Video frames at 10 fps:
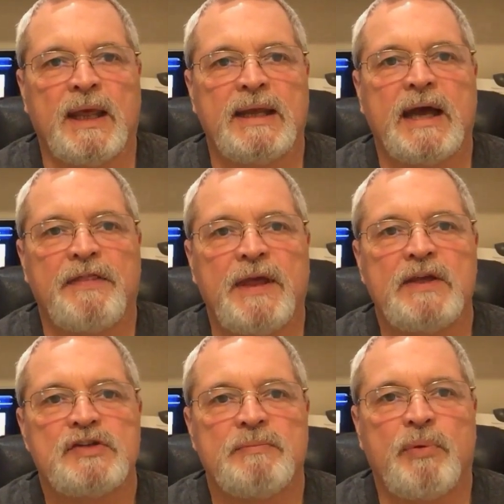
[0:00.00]
Now, I think
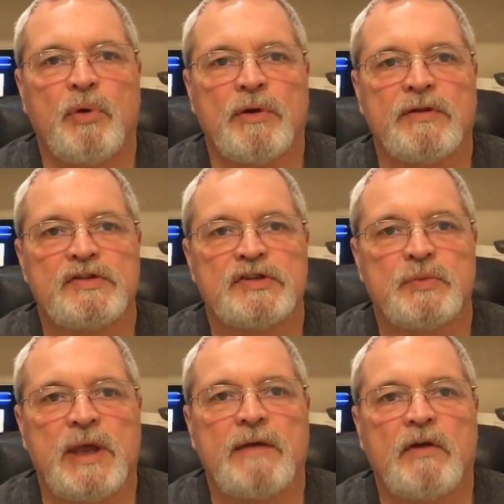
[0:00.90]
it's important, since
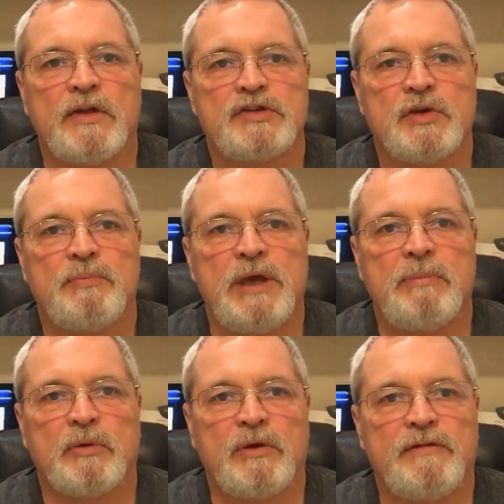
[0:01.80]
we have all these new
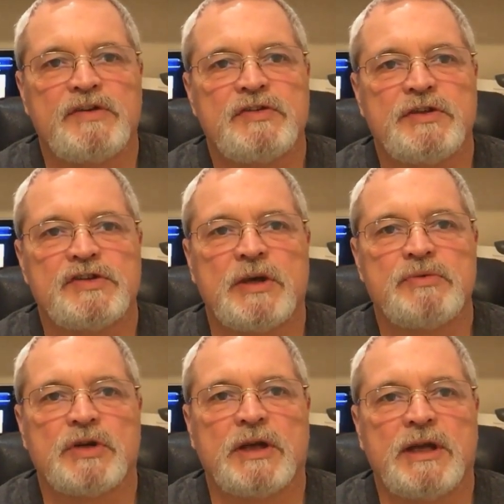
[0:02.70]
people, to revisit the
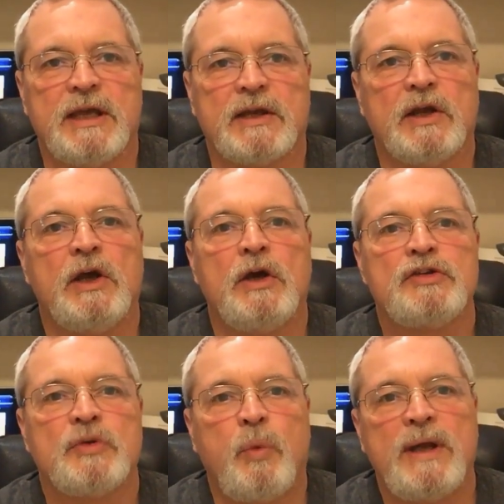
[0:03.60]
subject again.
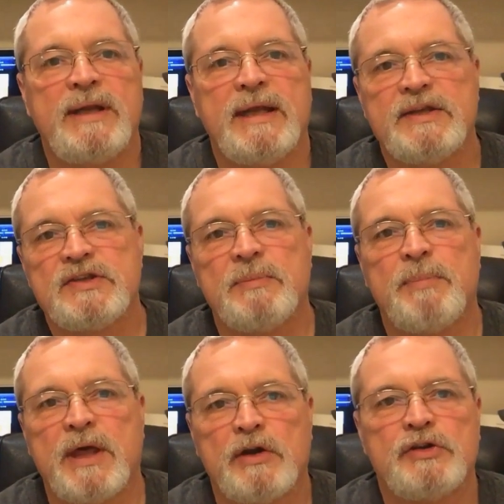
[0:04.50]
So what is it
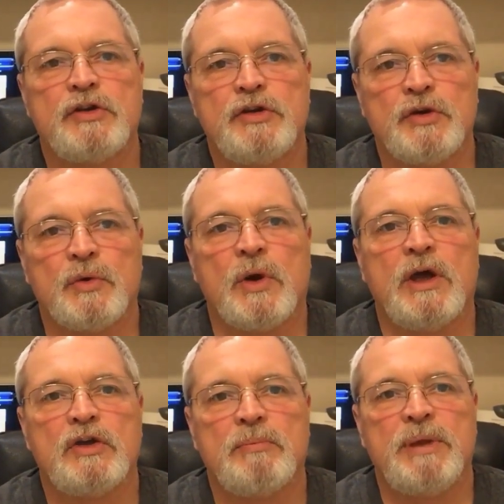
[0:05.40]
better to do?
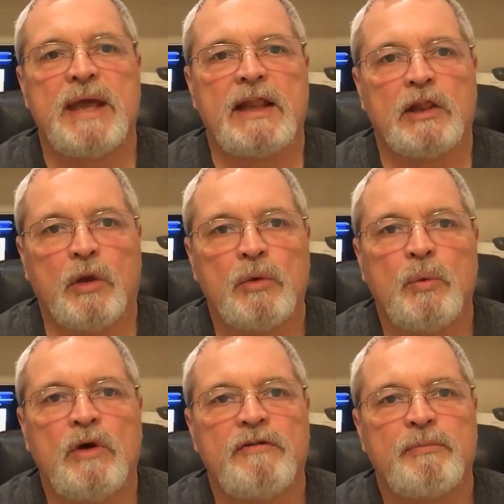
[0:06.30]
To be a lone
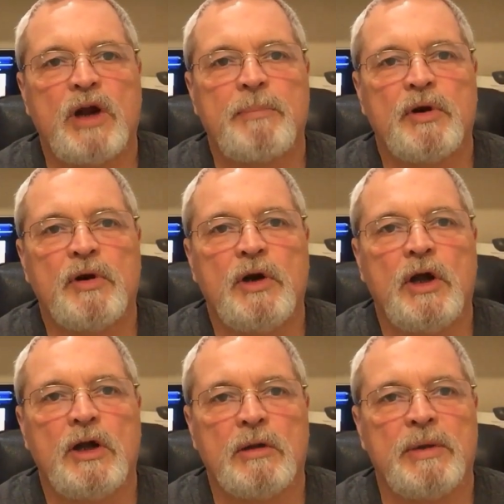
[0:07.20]
wolf prepper,
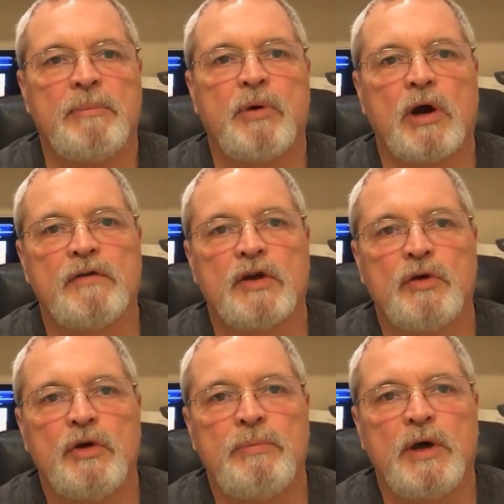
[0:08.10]
to be part of a
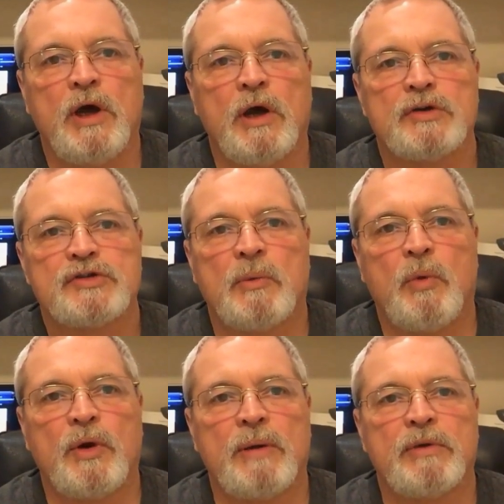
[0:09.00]
group, or
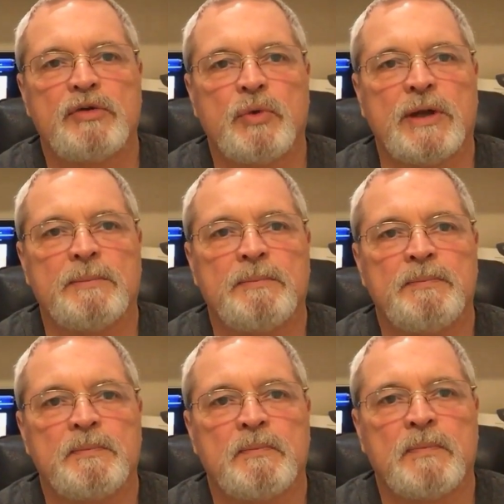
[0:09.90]
somewhere in between?
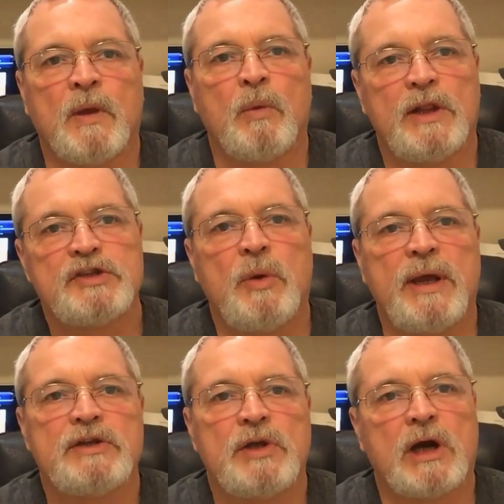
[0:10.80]
Well, let's go
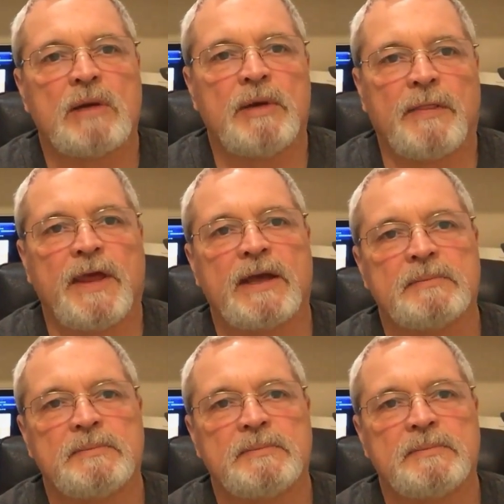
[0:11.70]
ahead and talk about that.